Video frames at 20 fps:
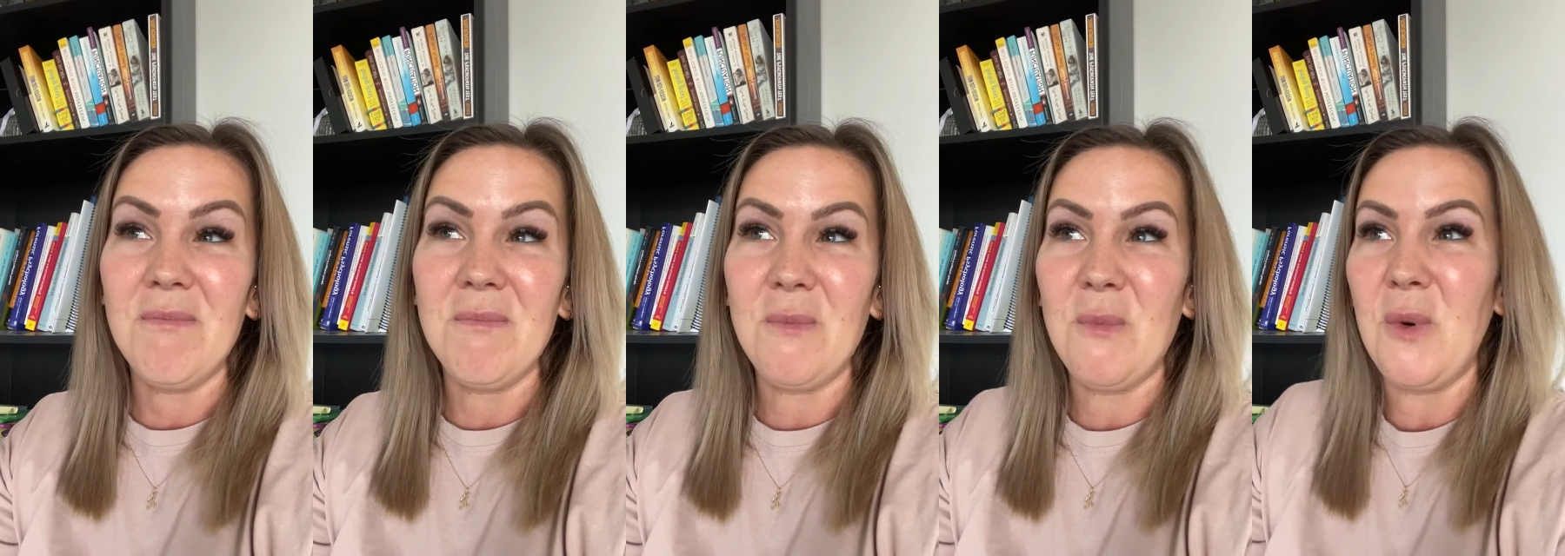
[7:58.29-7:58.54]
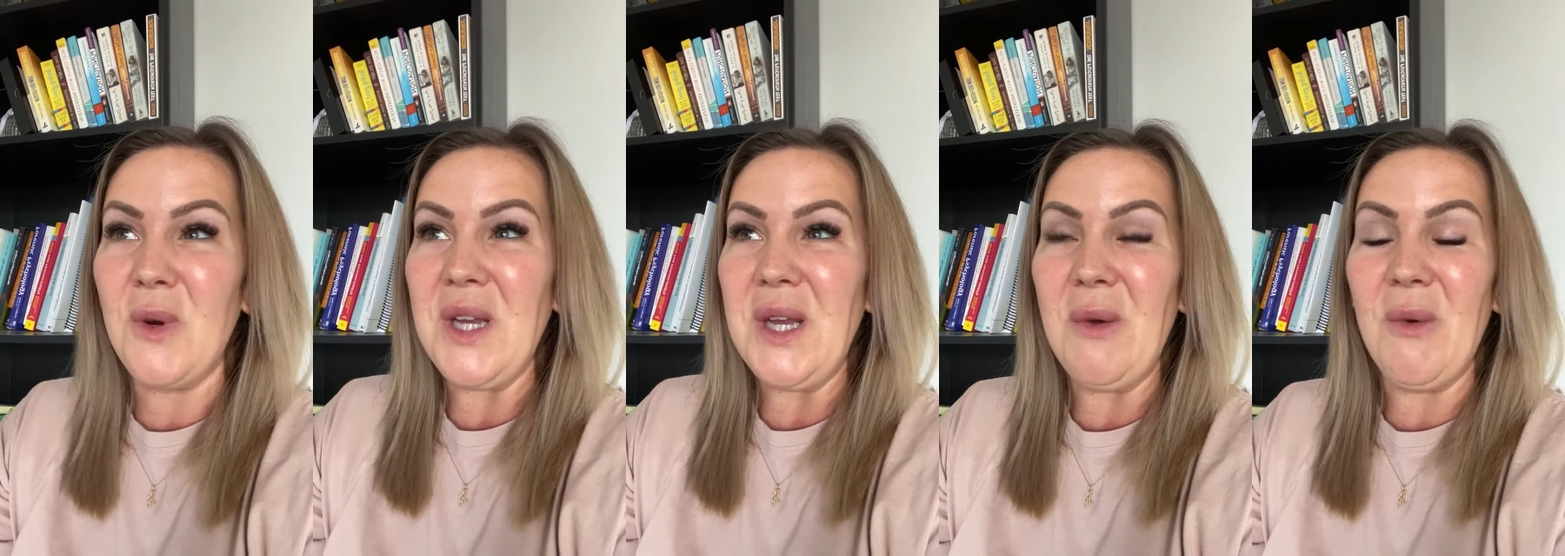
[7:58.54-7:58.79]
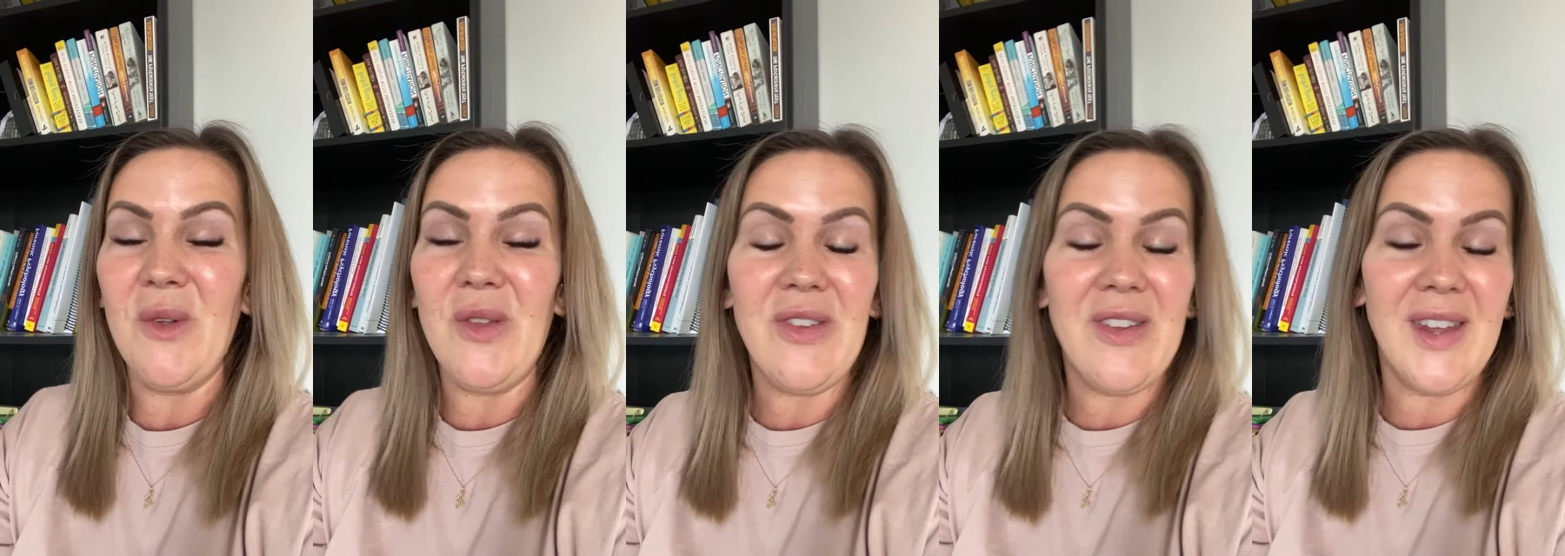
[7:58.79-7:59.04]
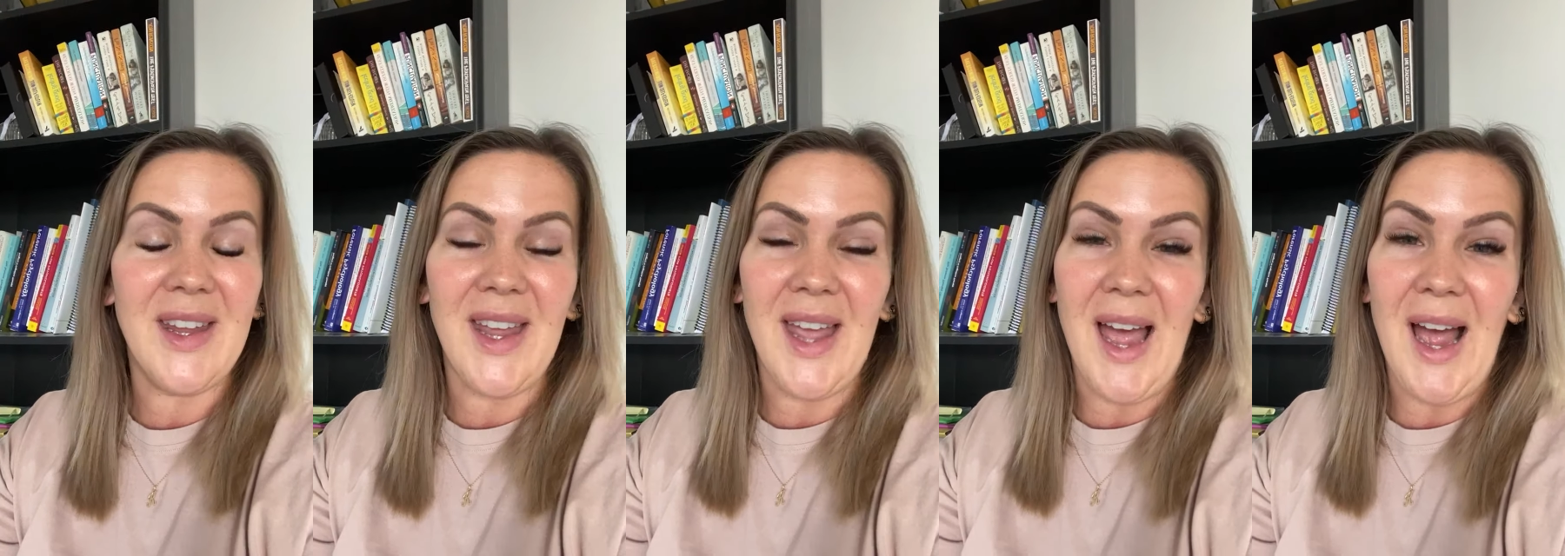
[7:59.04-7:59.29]
what you want
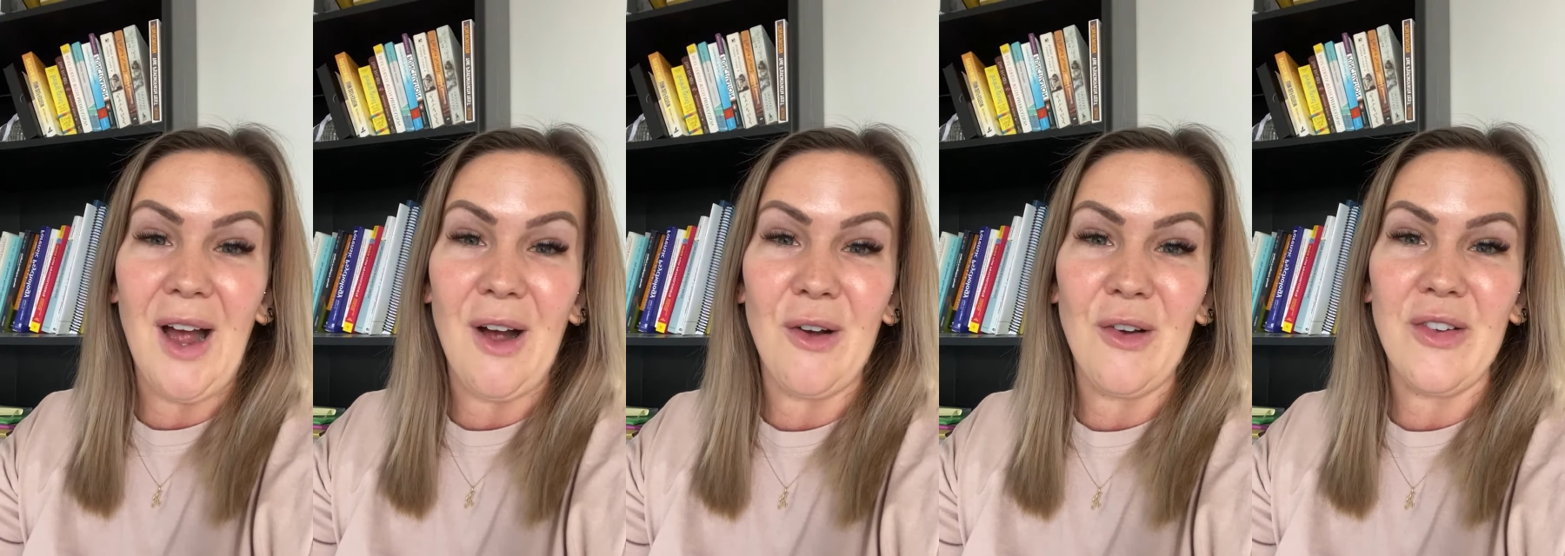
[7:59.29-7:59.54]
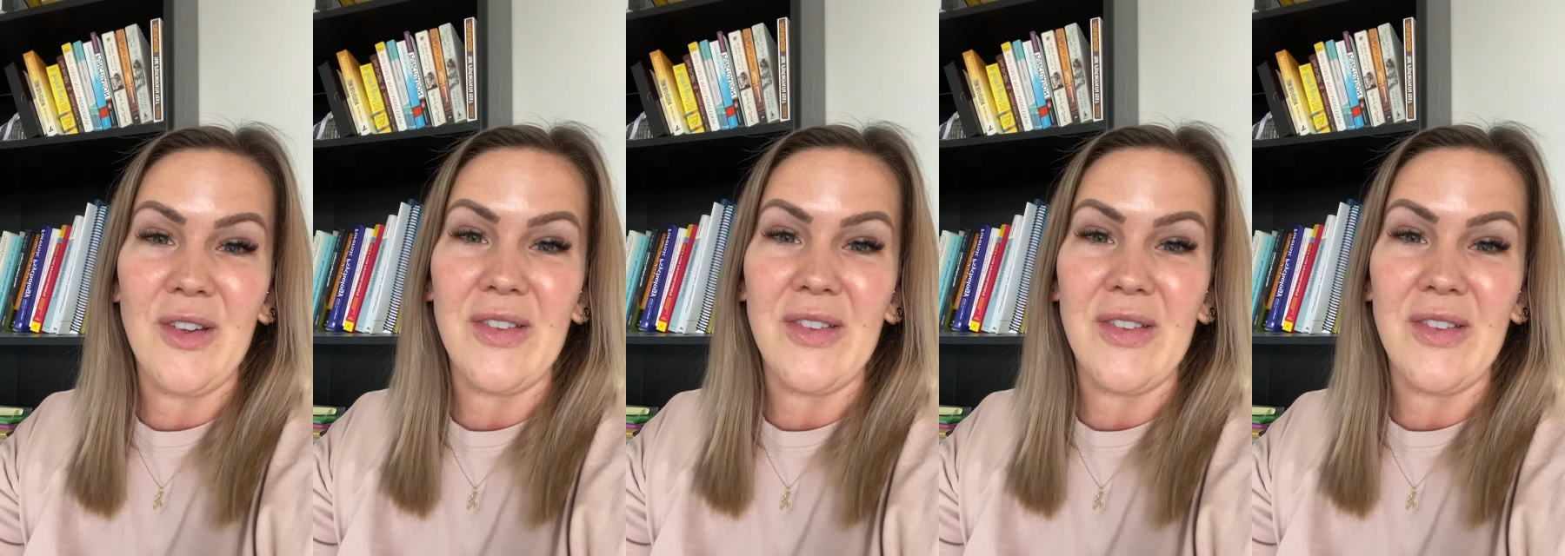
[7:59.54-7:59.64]
to get out of it.